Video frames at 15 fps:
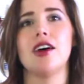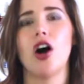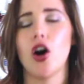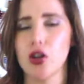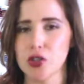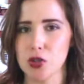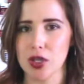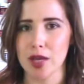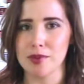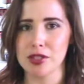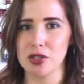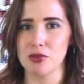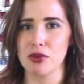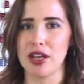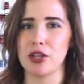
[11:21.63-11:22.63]
Also comes
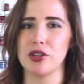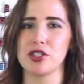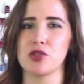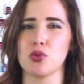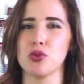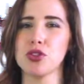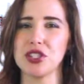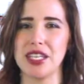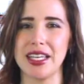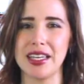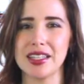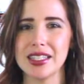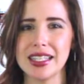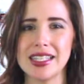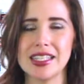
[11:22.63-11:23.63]
in the regular. It's real
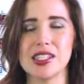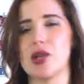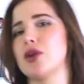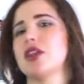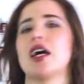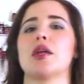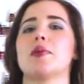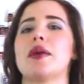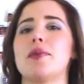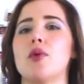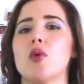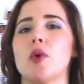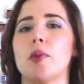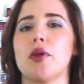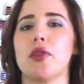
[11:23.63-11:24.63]
tingly, so a lot of
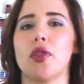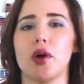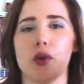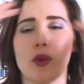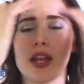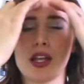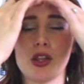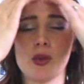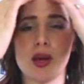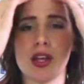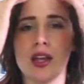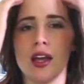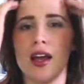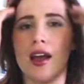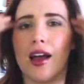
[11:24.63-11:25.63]
people will put the regular one